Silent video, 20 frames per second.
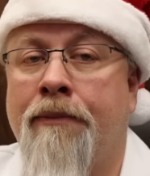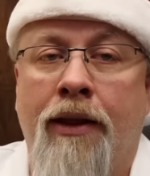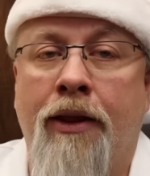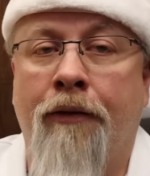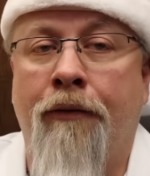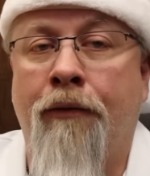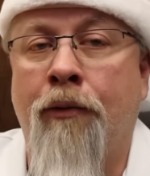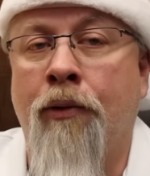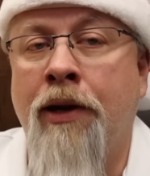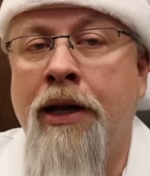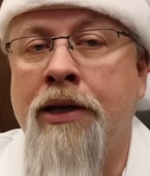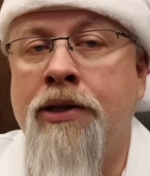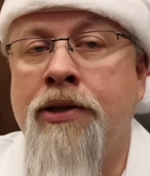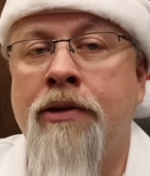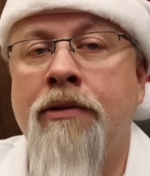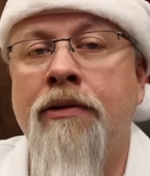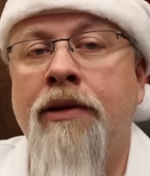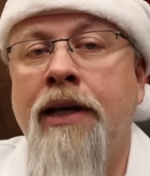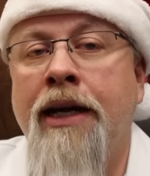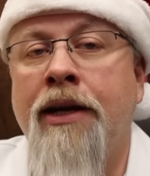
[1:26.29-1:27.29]
The
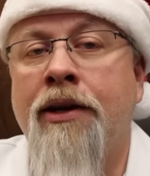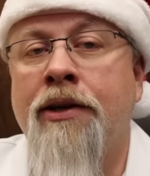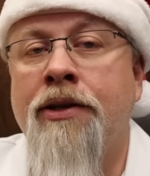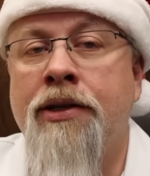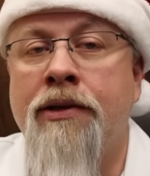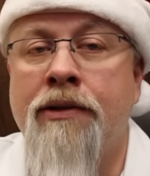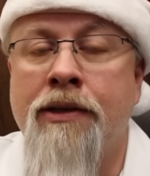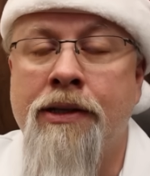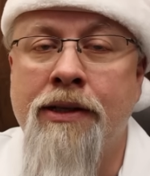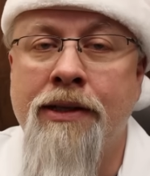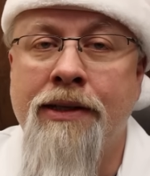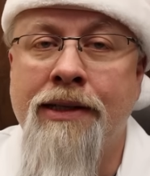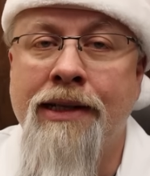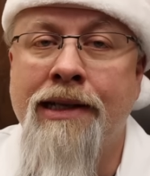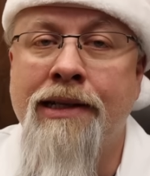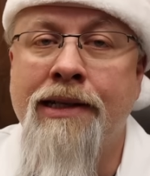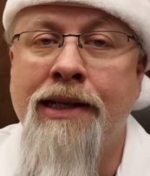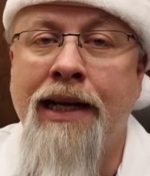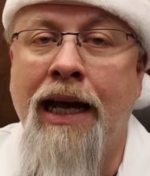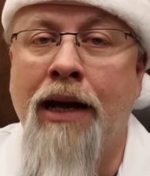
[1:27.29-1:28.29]
42 liter,
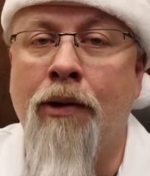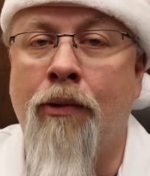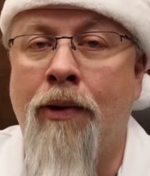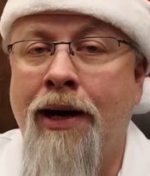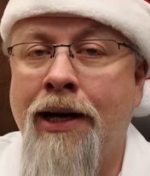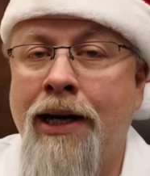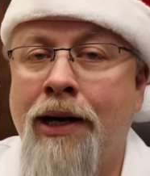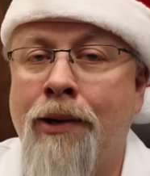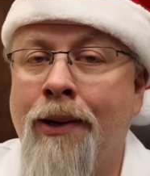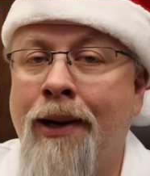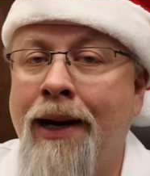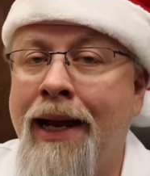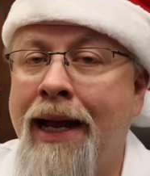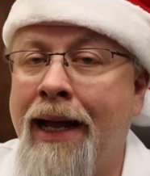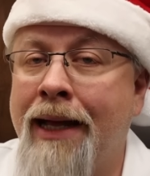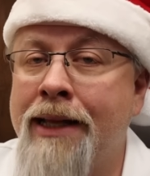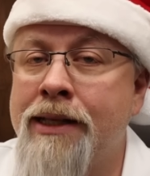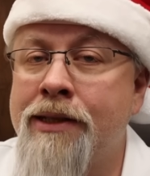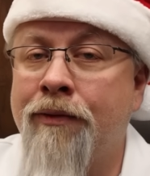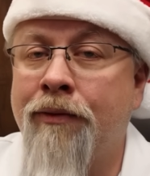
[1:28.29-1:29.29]
268 watt hour
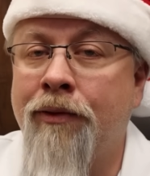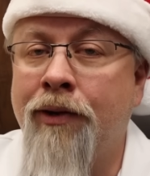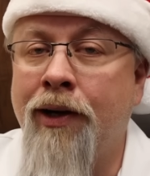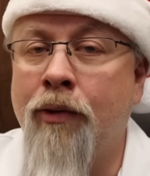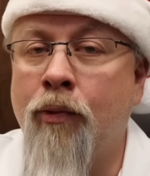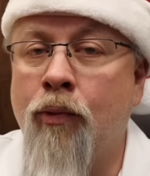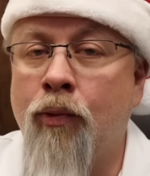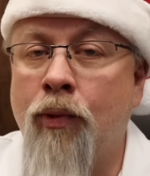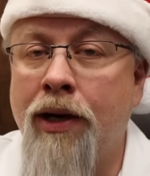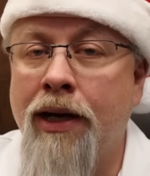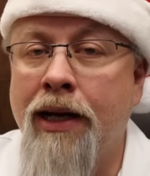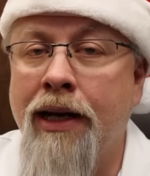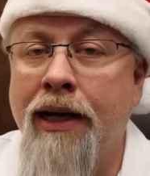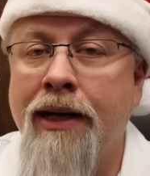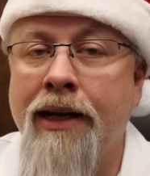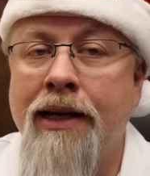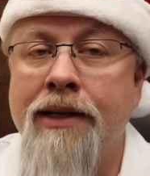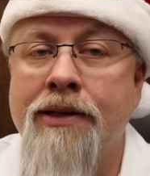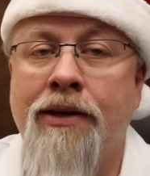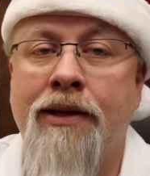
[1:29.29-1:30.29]
hands free
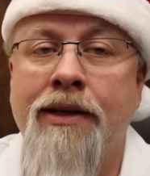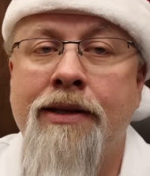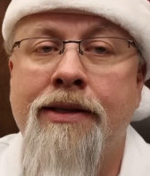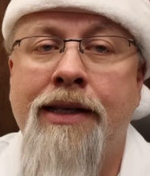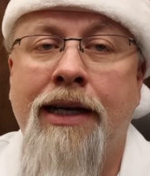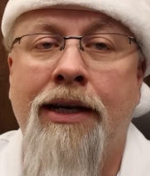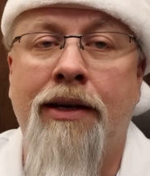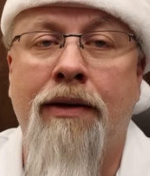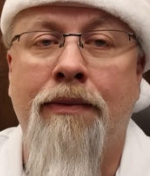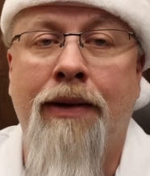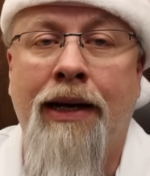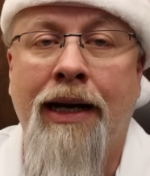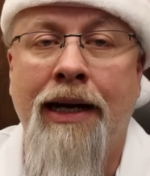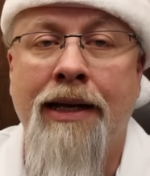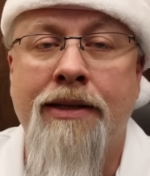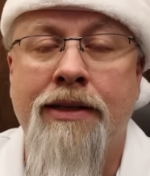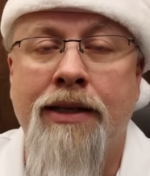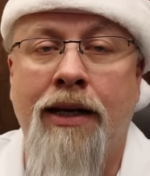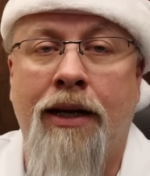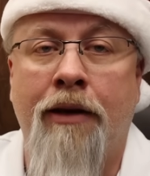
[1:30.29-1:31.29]
one is on sale by
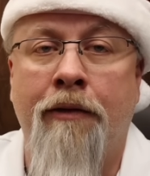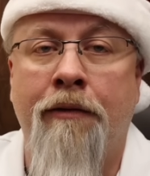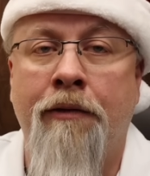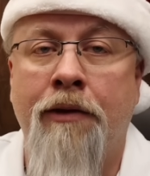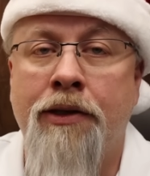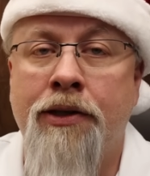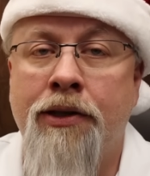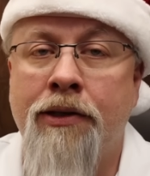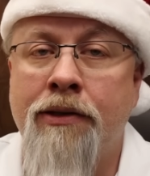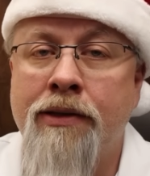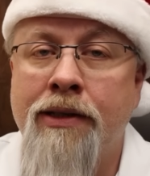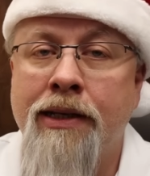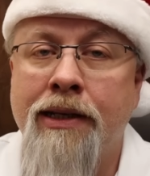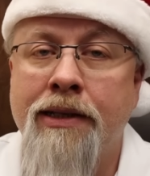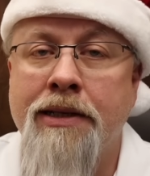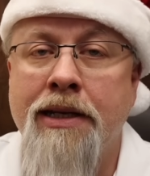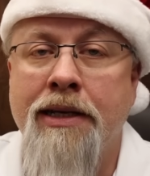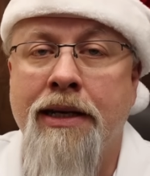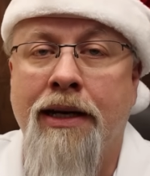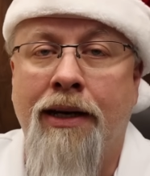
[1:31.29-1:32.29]
itself for
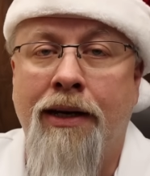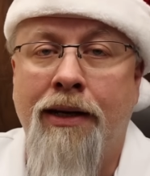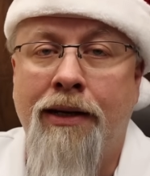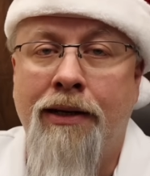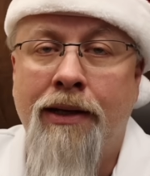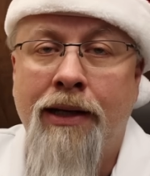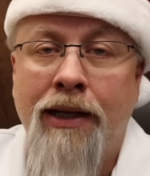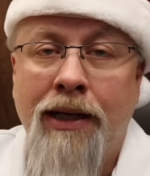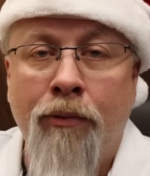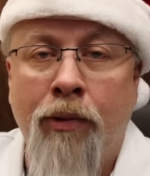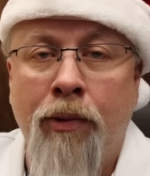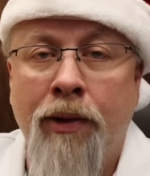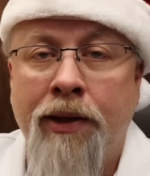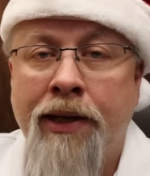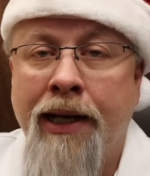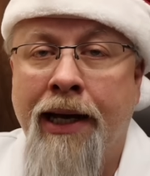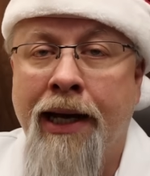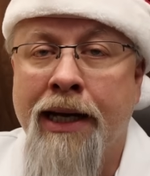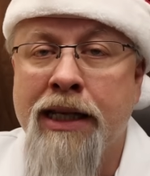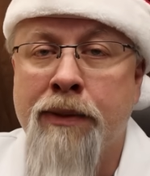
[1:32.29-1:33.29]
$269, but with
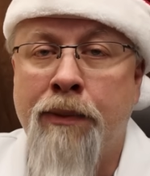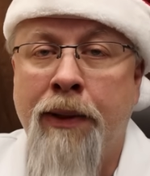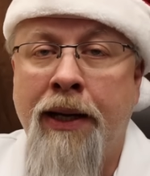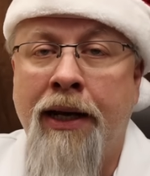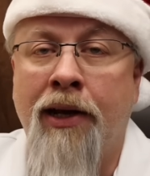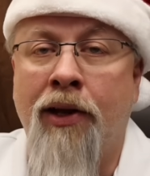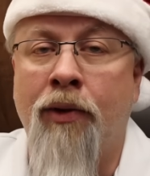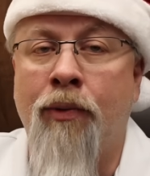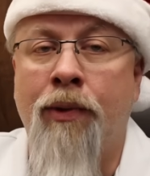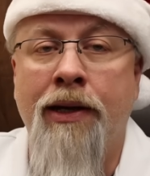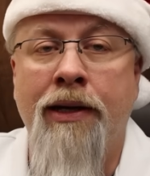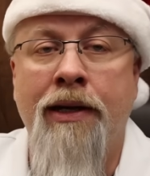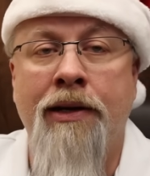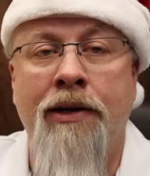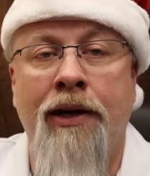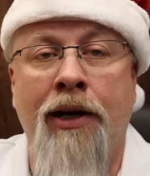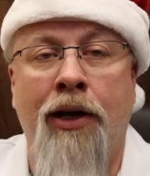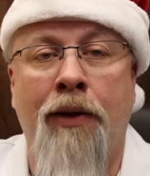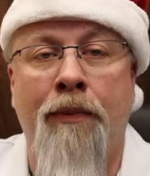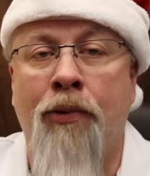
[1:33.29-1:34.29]
the SPL
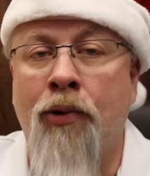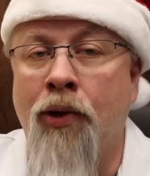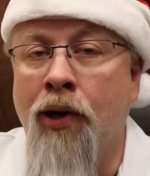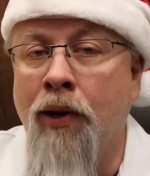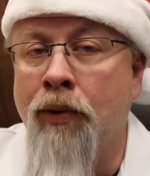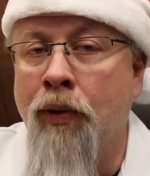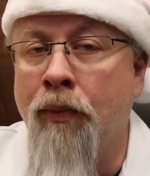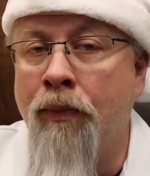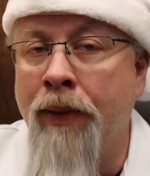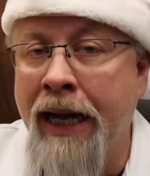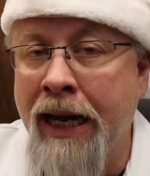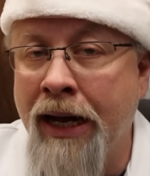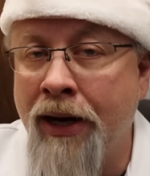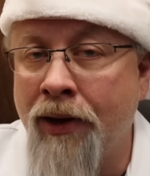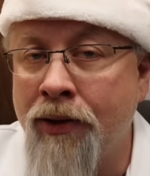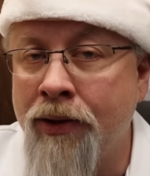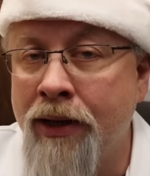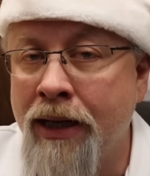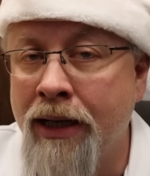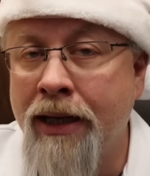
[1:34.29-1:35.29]
100L portable
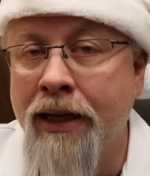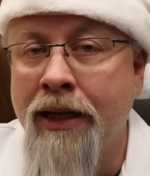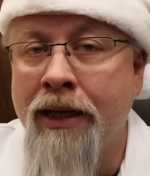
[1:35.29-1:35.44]
panel,